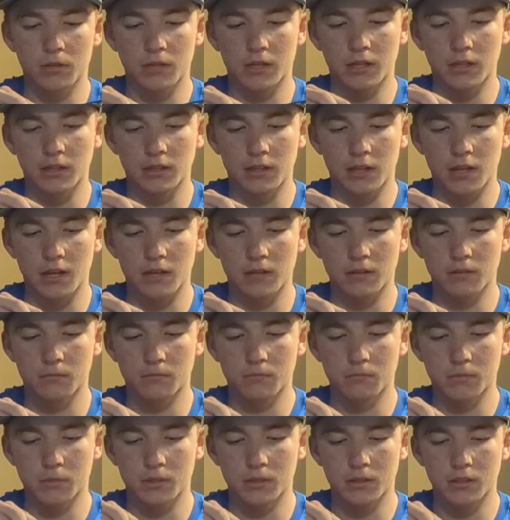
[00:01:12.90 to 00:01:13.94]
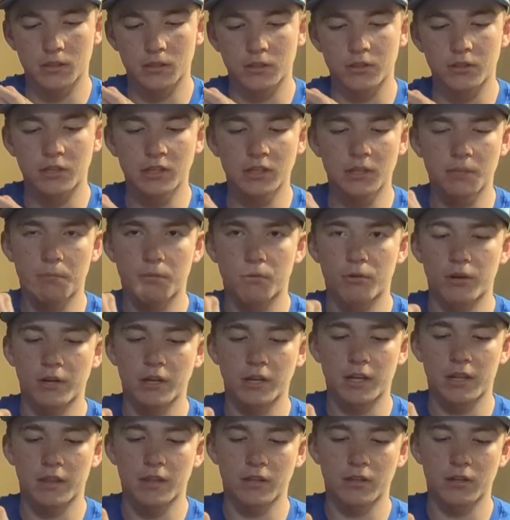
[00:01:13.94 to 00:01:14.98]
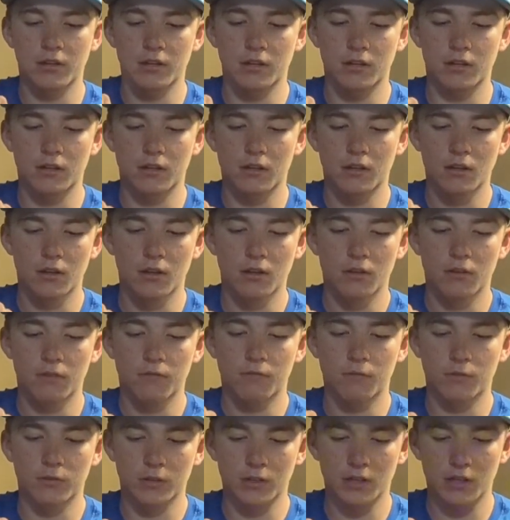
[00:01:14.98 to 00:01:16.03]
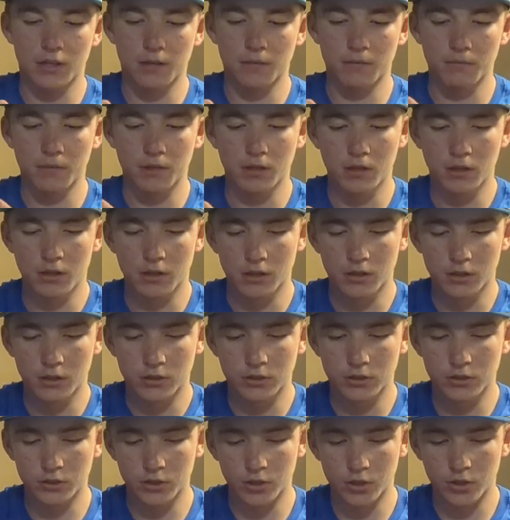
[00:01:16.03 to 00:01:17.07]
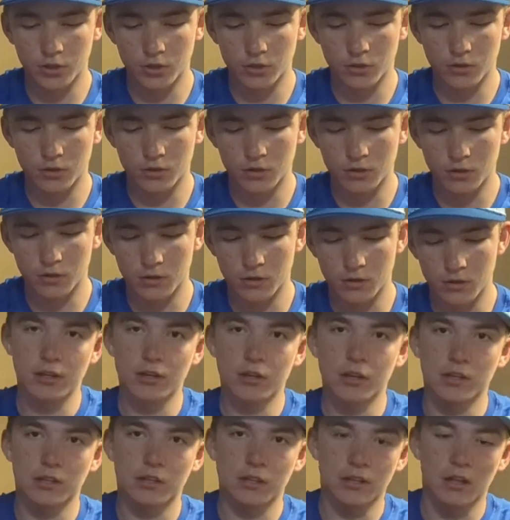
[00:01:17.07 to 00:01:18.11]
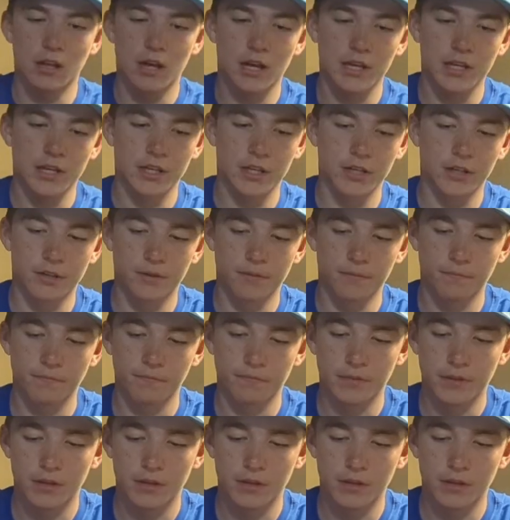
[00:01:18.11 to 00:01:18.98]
not like that. But you get the point, and then you can fold it up. So then you got the lock here.